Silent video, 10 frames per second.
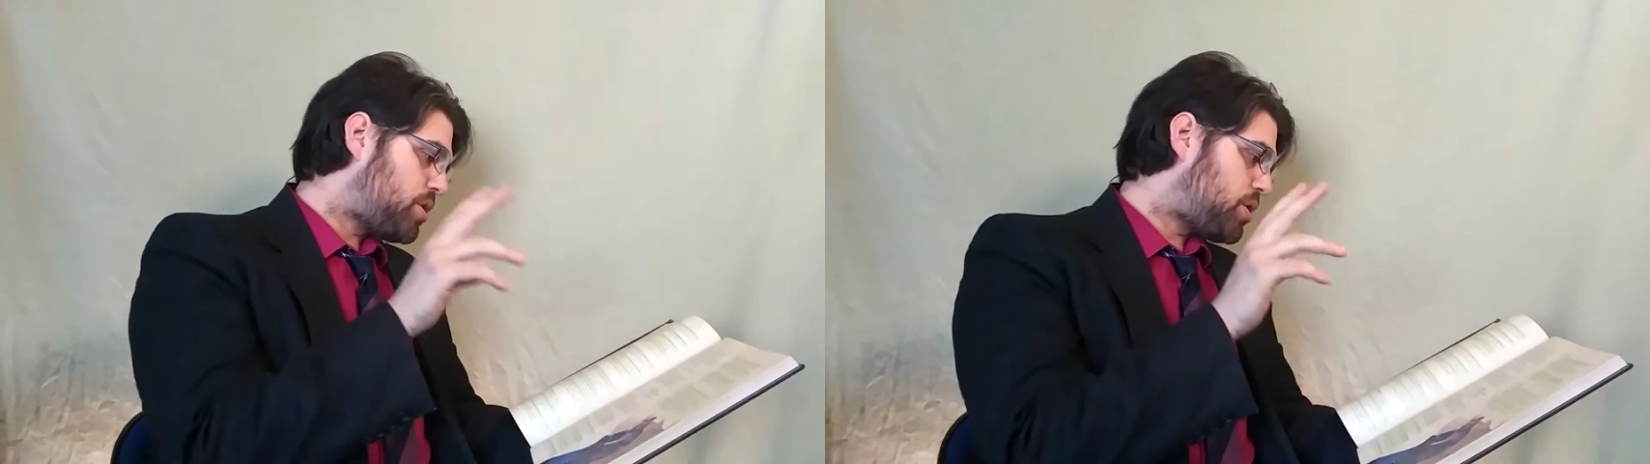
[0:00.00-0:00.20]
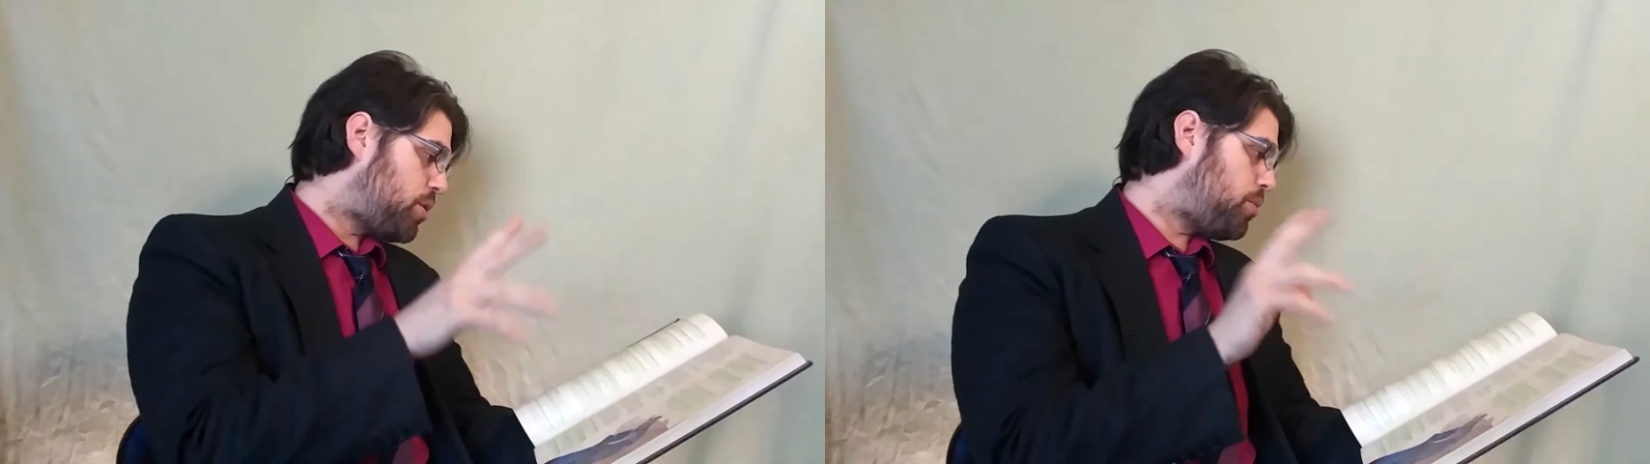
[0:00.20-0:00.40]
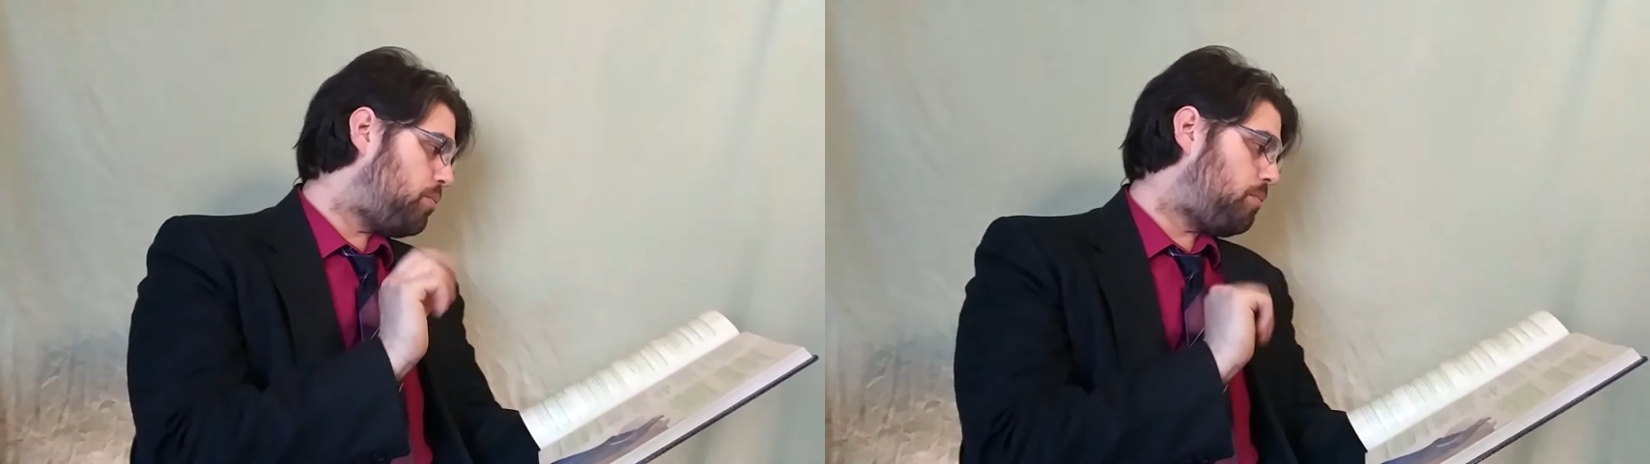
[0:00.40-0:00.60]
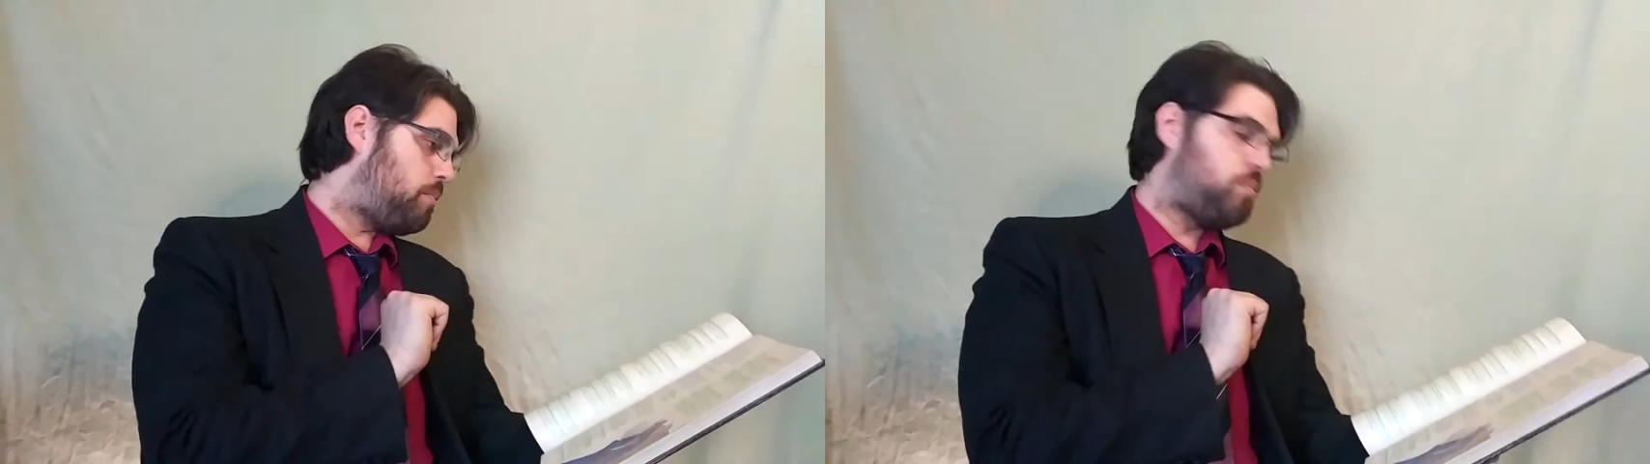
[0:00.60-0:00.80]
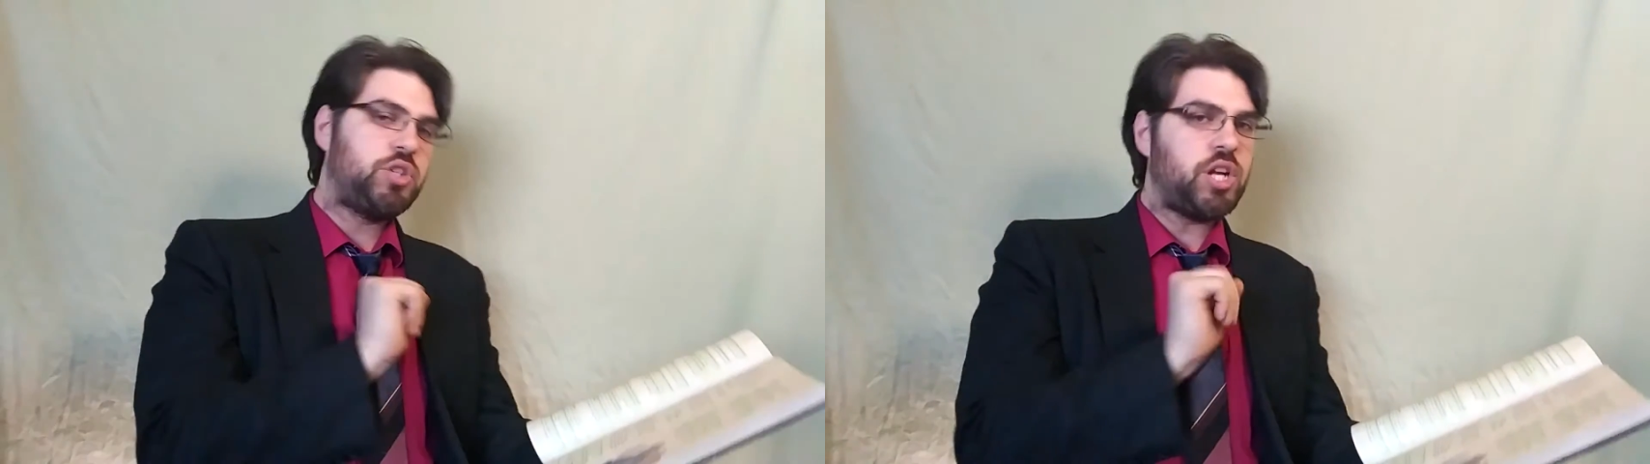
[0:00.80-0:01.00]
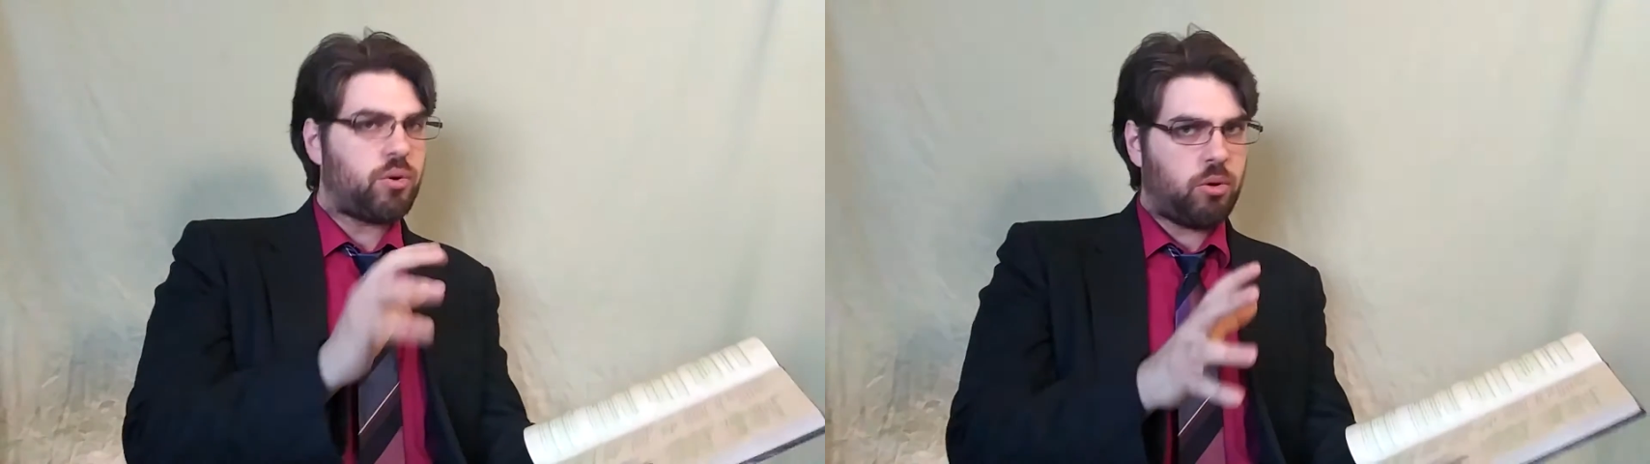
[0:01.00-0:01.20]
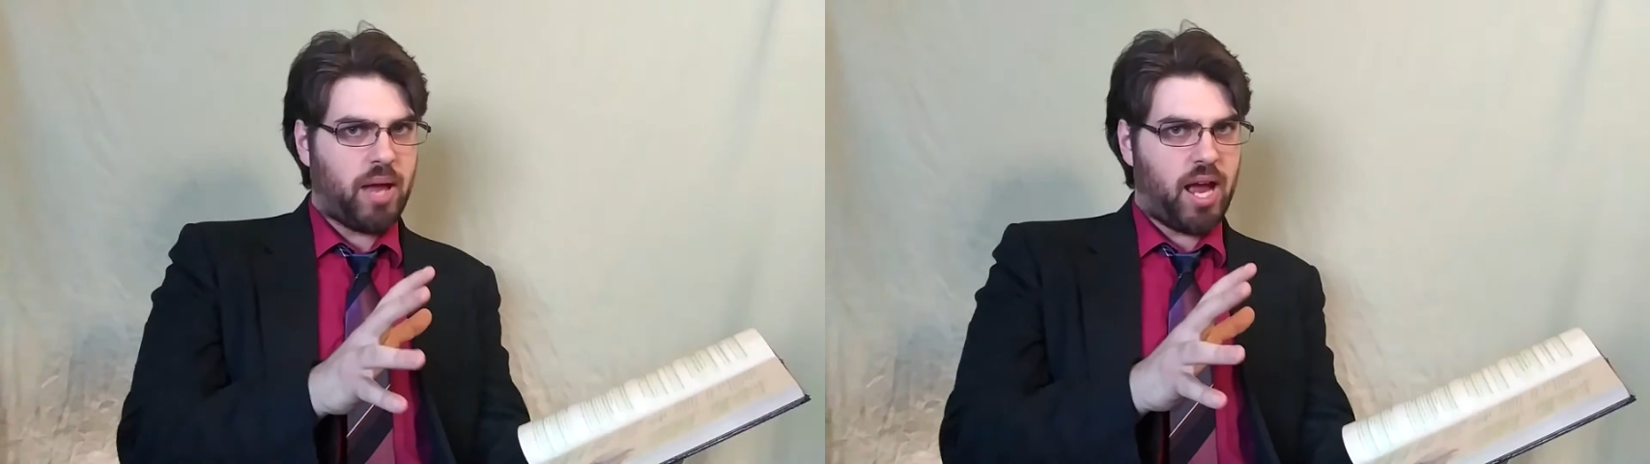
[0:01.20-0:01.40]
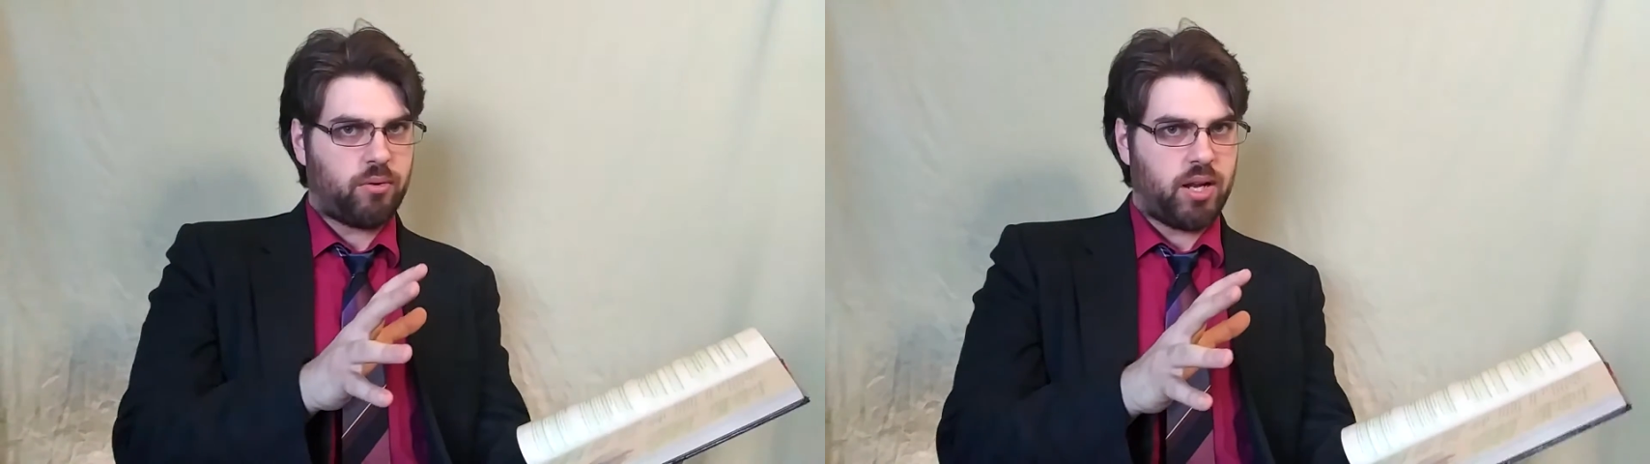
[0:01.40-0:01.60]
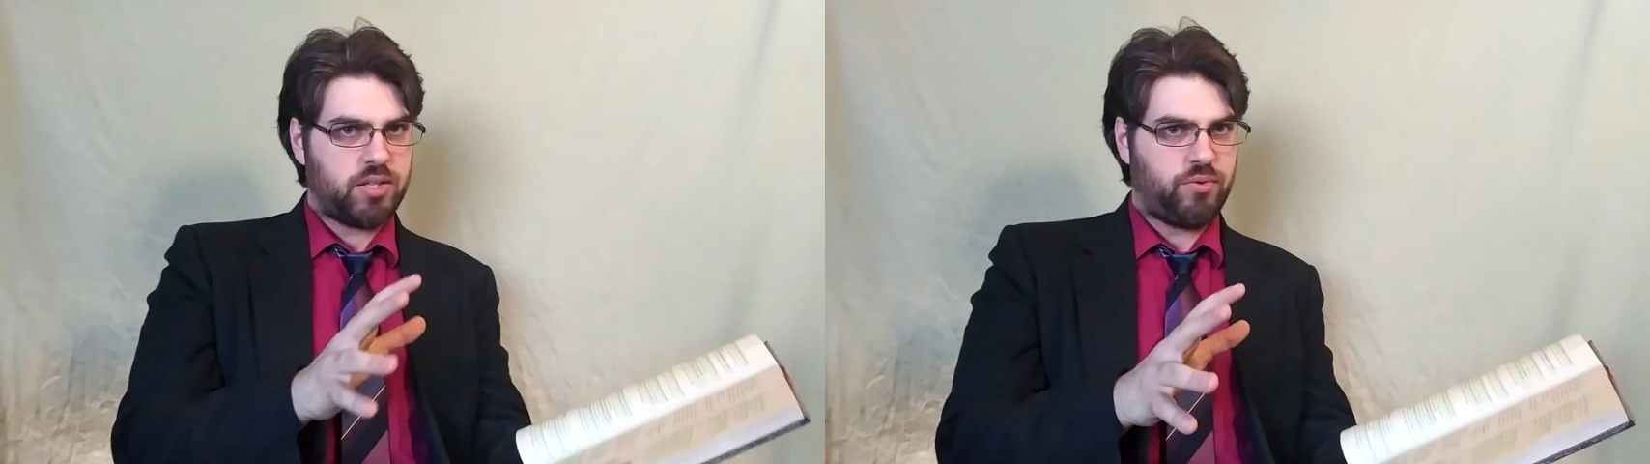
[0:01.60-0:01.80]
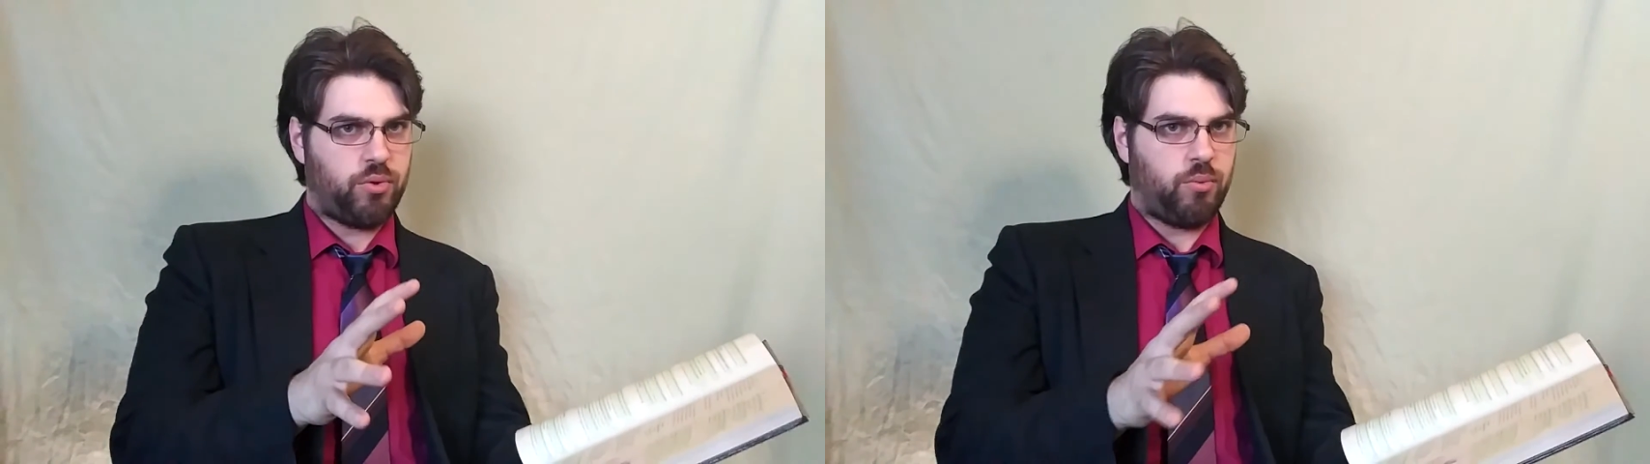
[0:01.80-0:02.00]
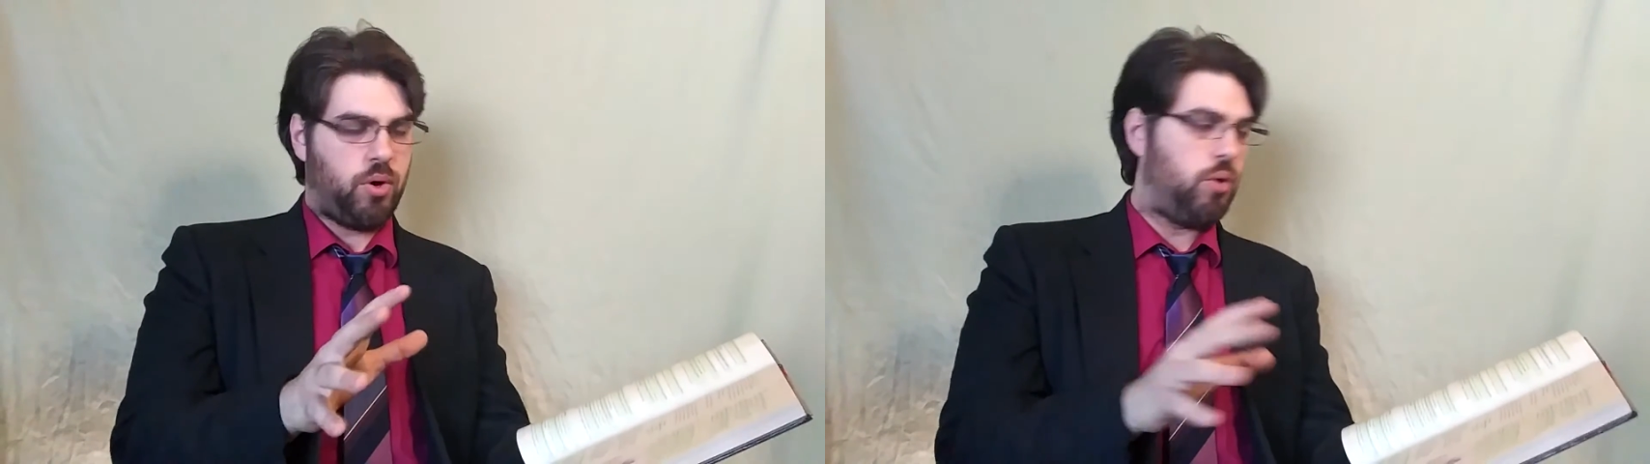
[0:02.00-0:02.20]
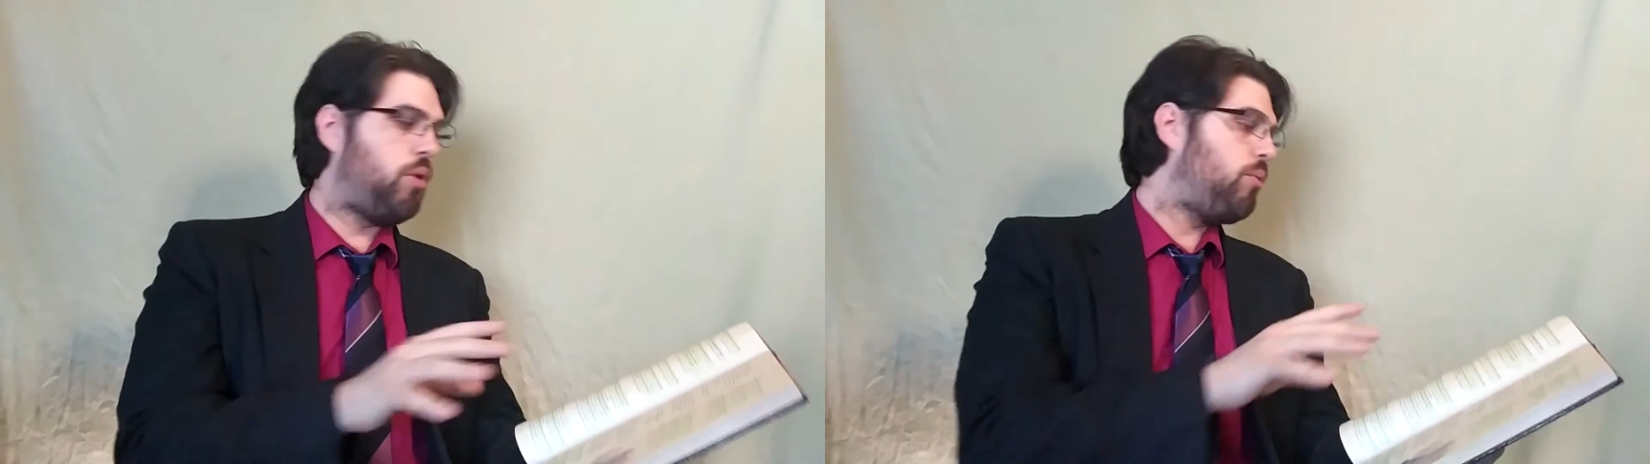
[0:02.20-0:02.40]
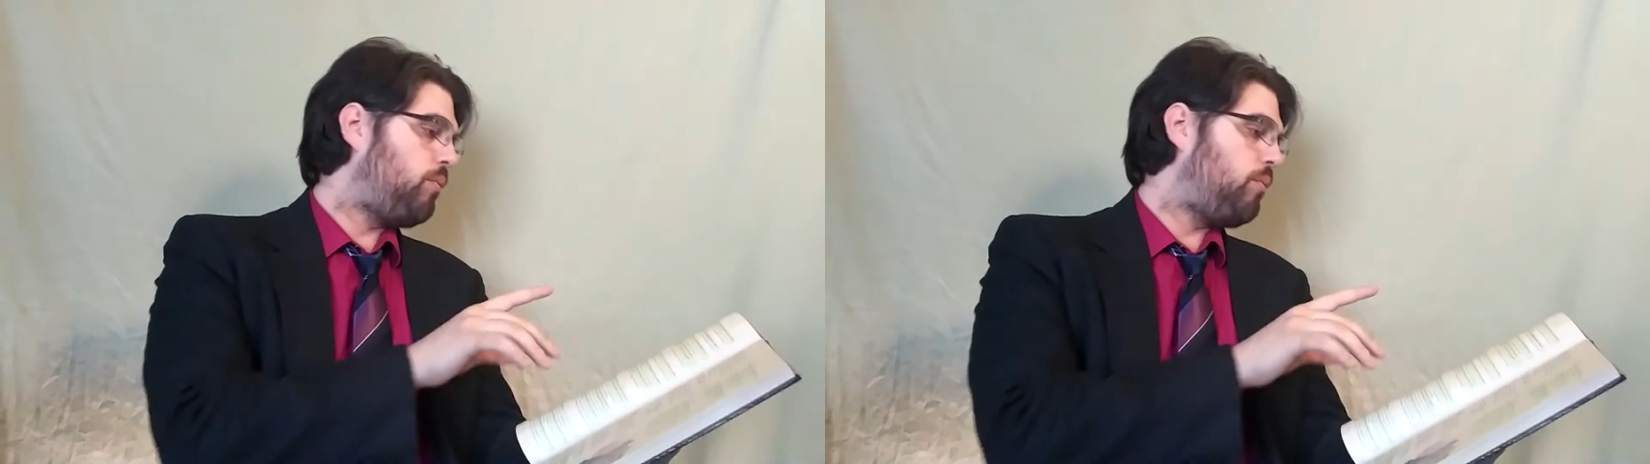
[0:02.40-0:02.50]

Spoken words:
two general backgrounds for the rogue,